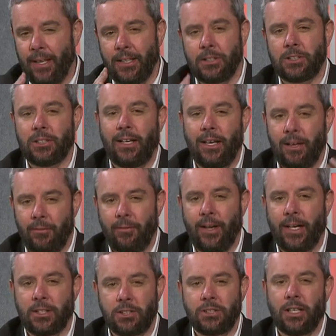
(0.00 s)
kids in
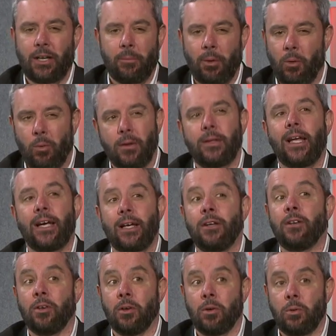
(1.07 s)
advance think about what they
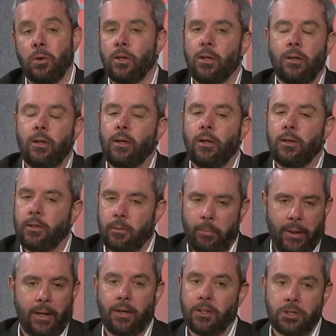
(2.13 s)
can do,
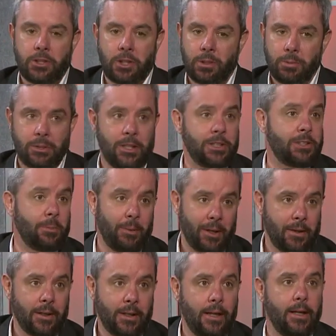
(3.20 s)
depending on the circumstance,
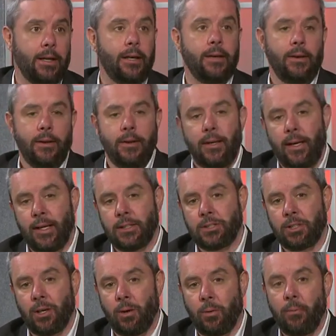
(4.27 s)
depending on the kid. And
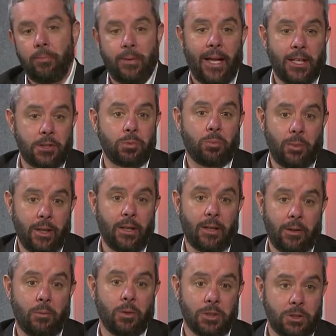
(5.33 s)
so that's
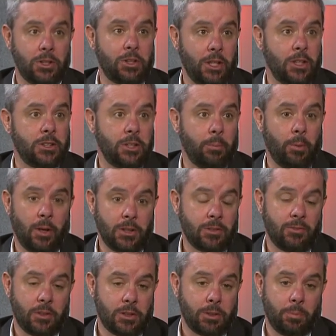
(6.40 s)
really was the genesis of
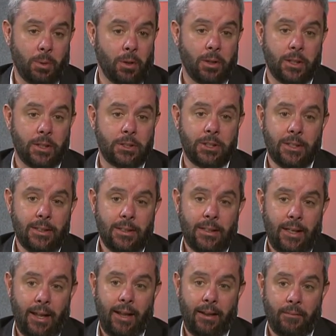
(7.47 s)
Boston versus Bullies.
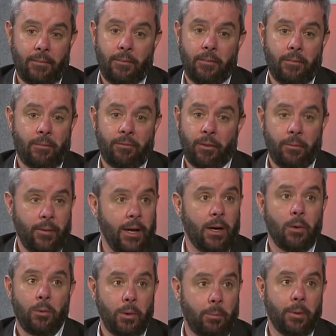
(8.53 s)
And from
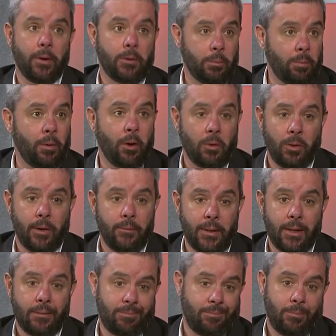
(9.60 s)
there, we built a program
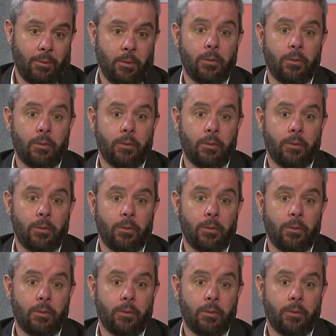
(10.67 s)
that